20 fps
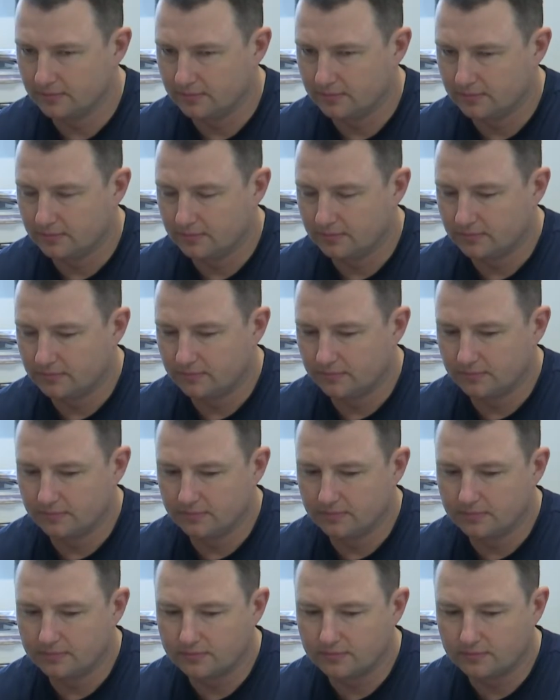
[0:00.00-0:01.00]

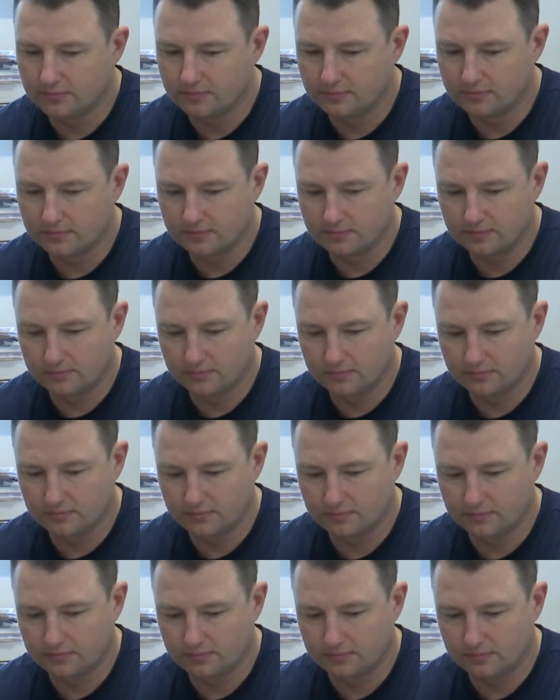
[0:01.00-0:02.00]

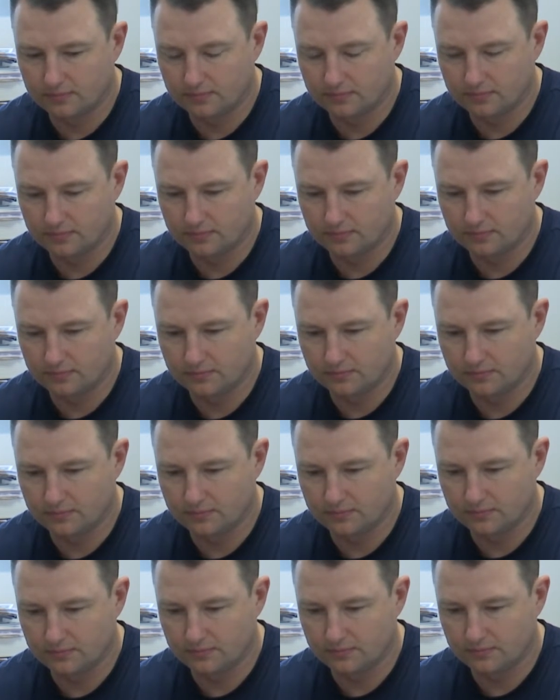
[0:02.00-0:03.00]

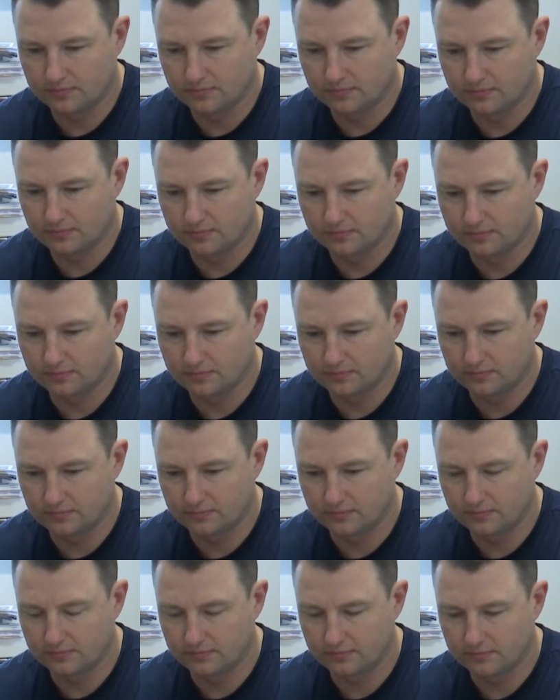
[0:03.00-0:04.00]

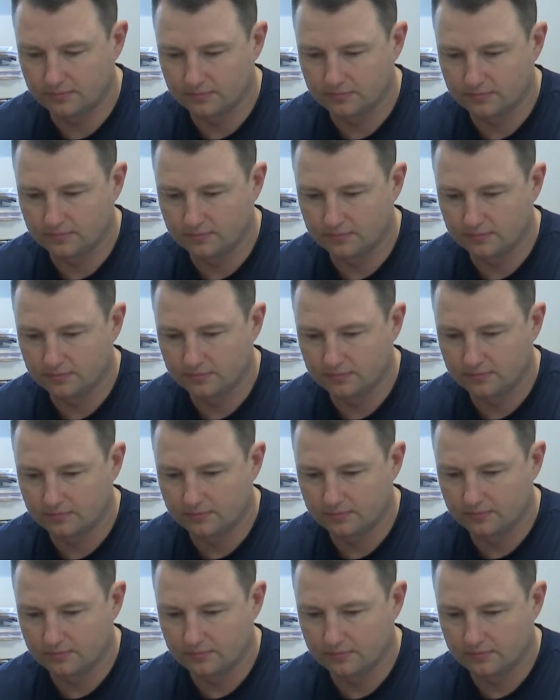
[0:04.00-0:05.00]

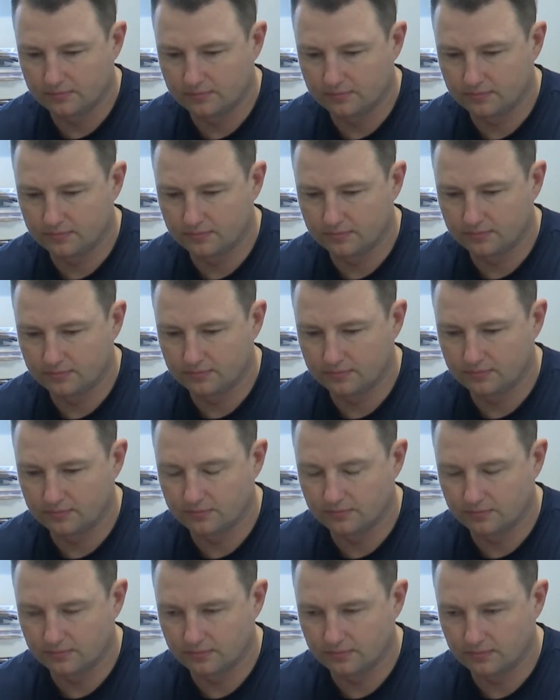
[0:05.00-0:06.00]

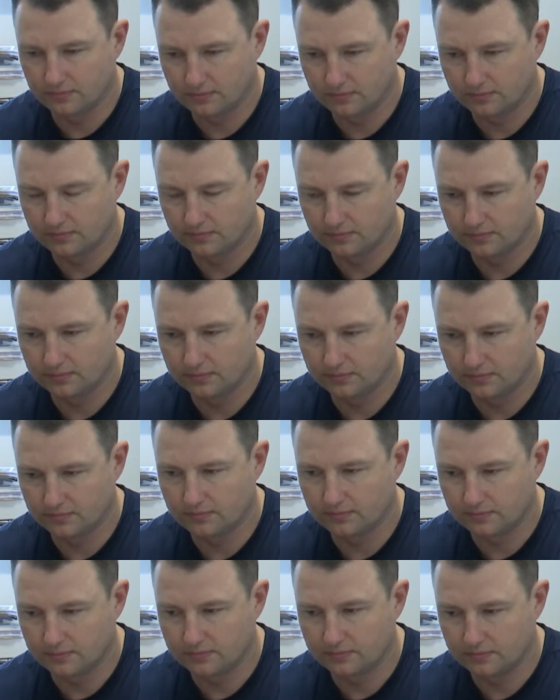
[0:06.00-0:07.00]

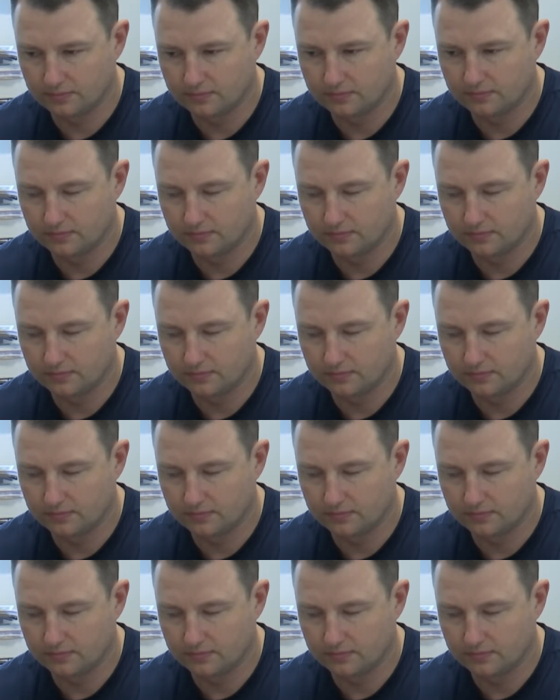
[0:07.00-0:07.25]
[no speech]